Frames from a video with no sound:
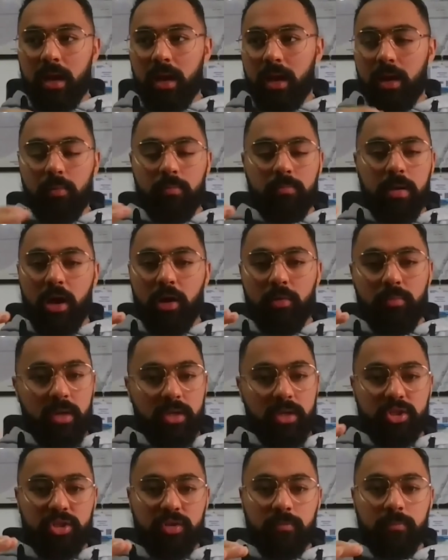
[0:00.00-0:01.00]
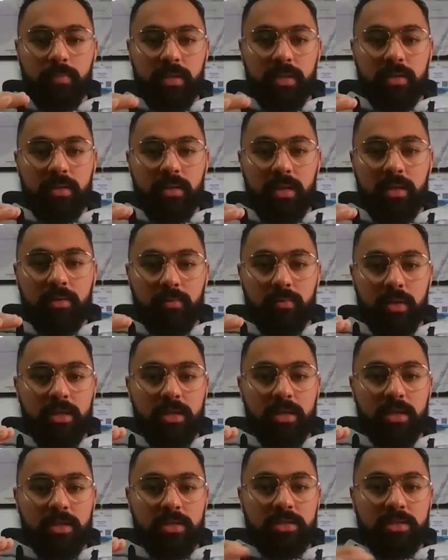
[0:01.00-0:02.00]
how much you've been in
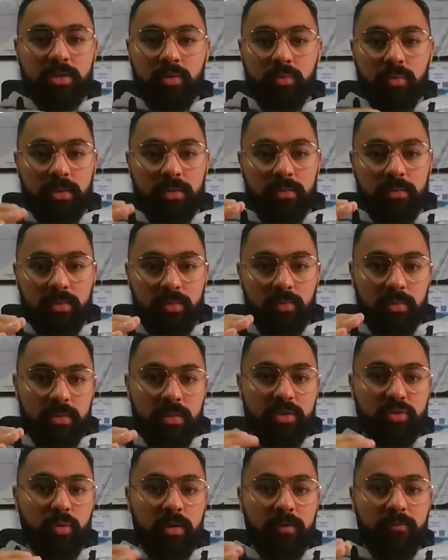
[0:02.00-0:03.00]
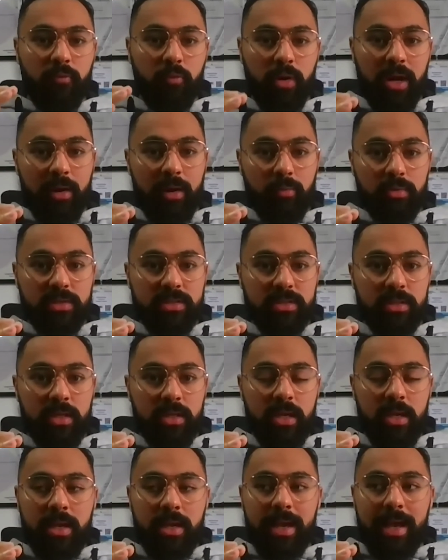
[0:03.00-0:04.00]
range during the 24 hours.
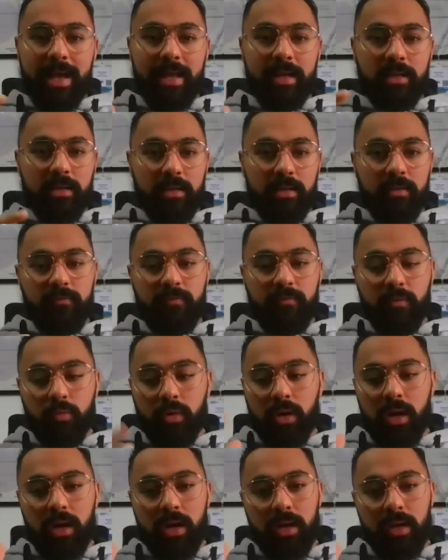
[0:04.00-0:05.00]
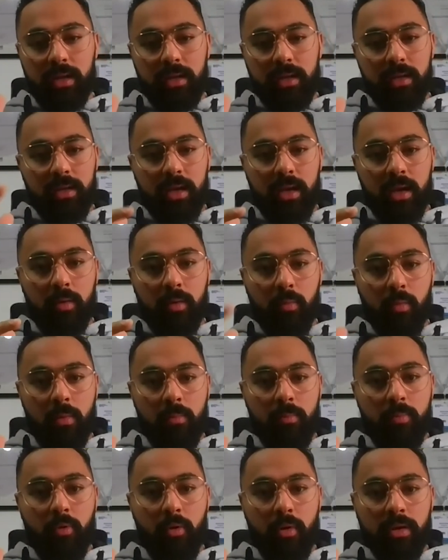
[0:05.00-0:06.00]
Yeah. And if you're high at
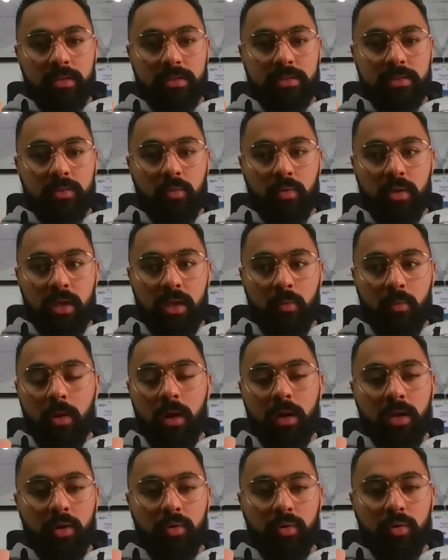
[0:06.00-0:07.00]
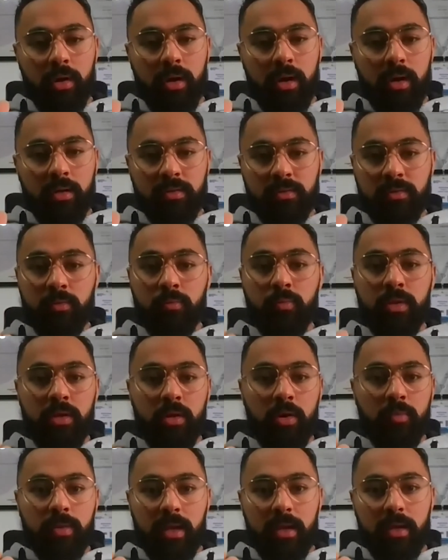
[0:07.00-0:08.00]
one point, okay, why are you high? Do we
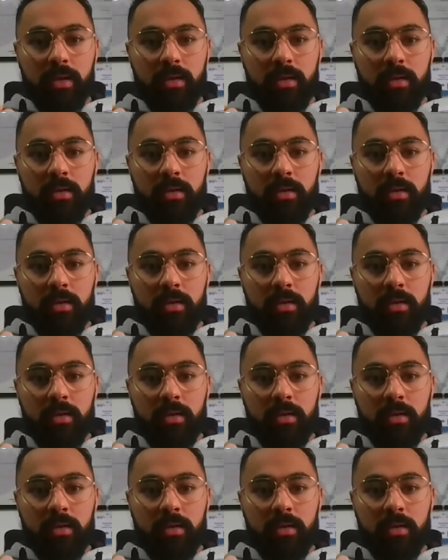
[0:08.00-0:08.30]
know that?